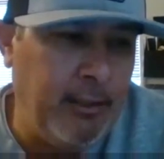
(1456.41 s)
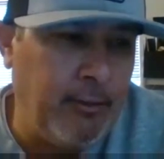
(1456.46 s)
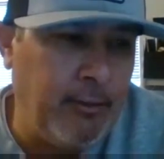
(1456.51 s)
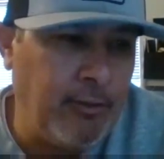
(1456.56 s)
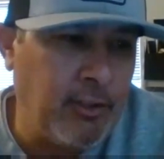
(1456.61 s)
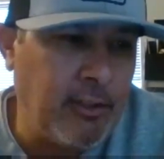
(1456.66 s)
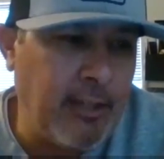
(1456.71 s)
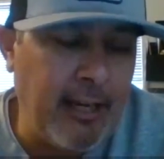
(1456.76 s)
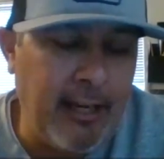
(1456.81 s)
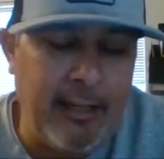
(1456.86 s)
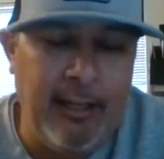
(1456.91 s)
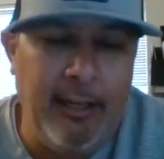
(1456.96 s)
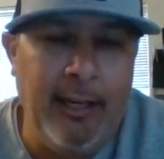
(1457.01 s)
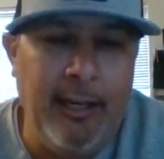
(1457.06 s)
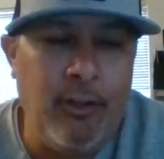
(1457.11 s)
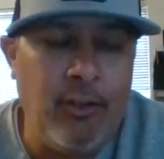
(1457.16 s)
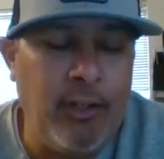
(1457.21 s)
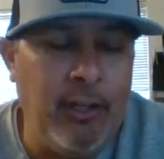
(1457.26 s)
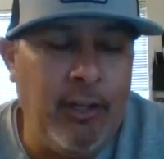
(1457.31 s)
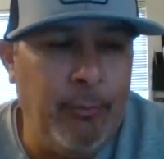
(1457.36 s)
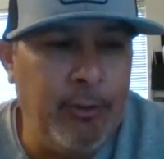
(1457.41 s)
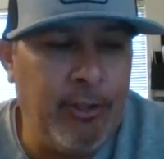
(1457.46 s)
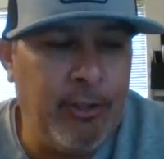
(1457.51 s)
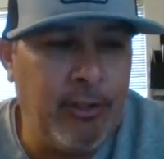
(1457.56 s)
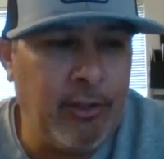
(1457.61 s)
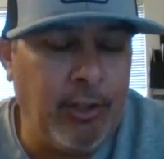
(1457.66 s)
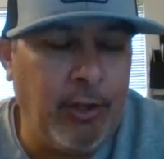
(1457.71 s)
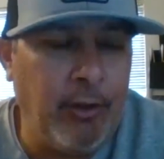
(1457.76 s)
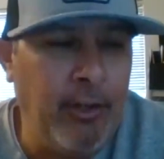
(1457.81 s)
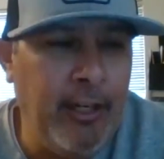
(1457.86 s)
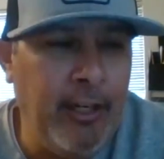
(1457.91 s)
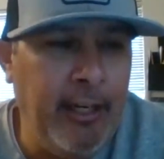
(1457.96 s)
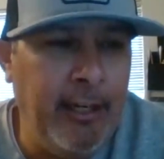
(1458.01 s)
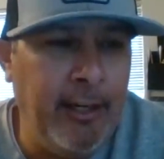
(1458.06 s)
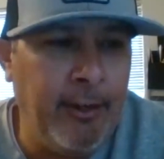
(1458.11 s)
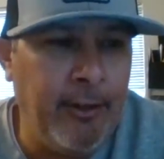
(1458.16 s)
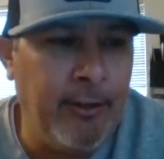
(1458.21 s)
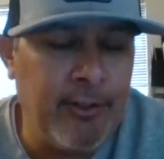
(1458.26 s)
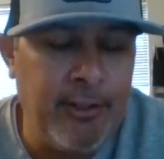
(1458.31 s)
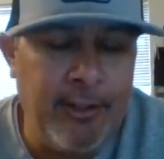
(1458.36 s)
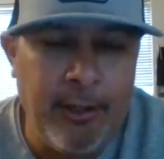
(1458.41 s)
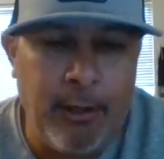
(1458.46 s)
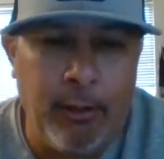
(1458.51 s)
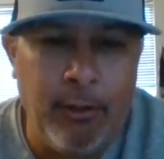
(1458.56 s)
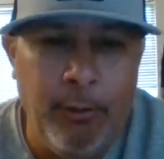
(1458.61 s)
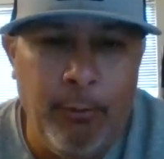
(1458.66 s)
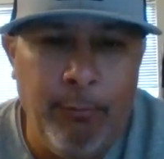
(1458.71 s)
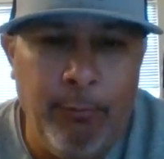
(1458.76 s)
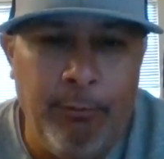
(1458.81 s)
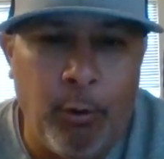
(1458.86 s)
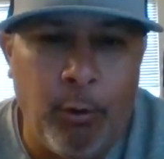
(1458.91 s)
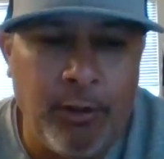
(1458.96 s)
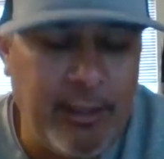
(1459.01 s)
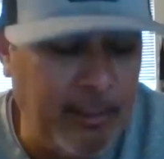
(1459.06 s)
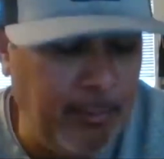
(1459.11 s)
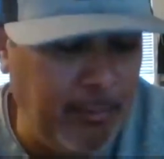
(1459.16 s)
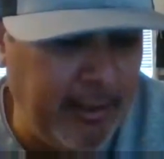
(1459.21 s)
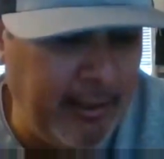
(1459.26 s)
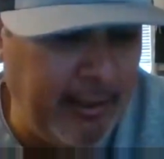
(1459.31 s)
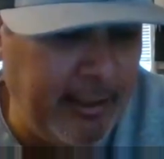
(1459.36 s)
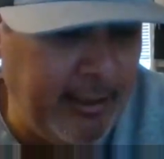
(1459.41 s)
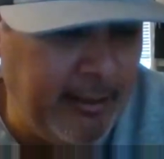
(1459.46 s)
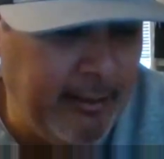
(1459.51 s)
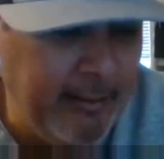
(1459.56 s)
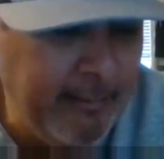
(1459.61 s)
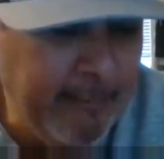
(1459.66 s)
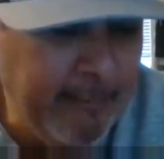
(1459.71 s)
Just like Ganesha, it was 30 years in their new 14 league.